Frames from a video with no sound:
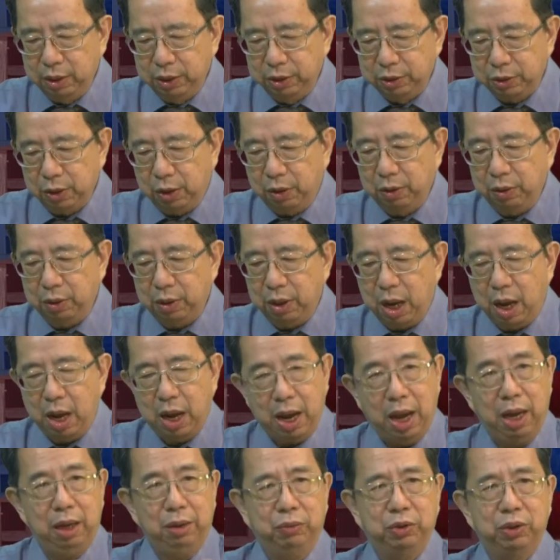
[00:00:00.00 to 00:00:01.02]
So
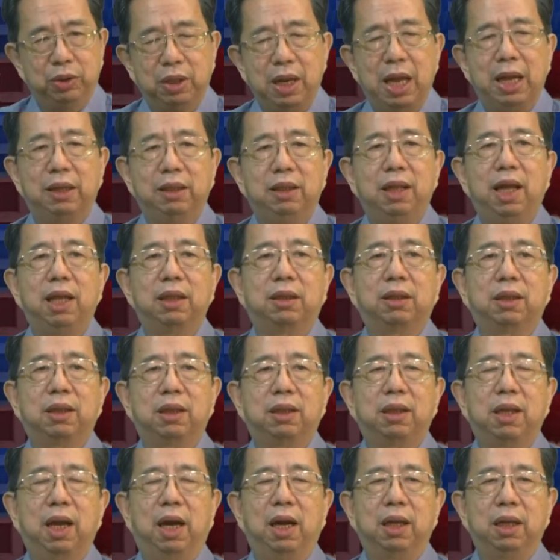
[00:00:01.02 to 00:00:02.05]
I would like
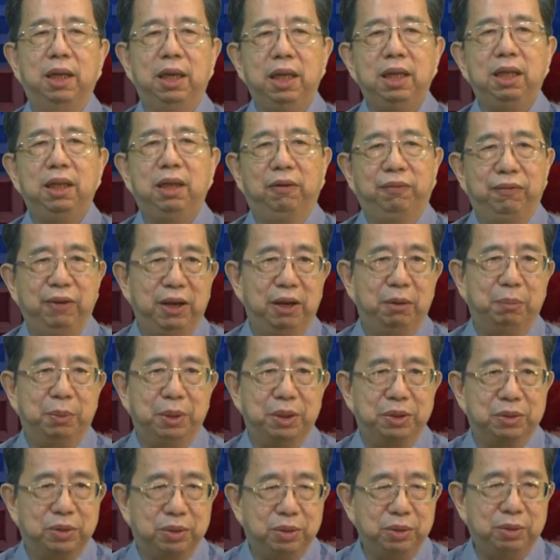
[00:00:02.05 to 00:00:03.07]
that in the
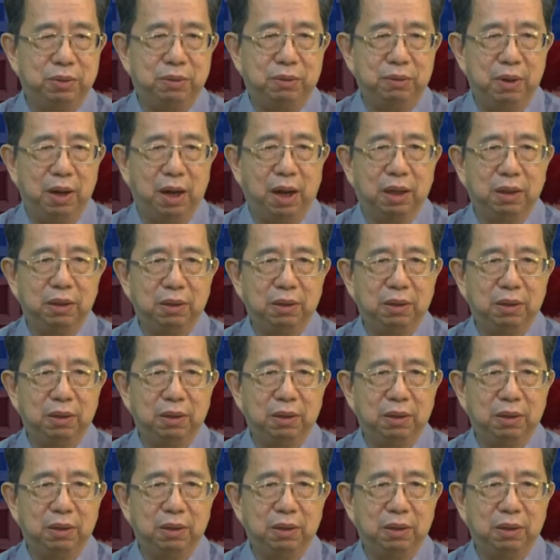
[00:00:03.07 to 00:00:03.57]
Philippines too.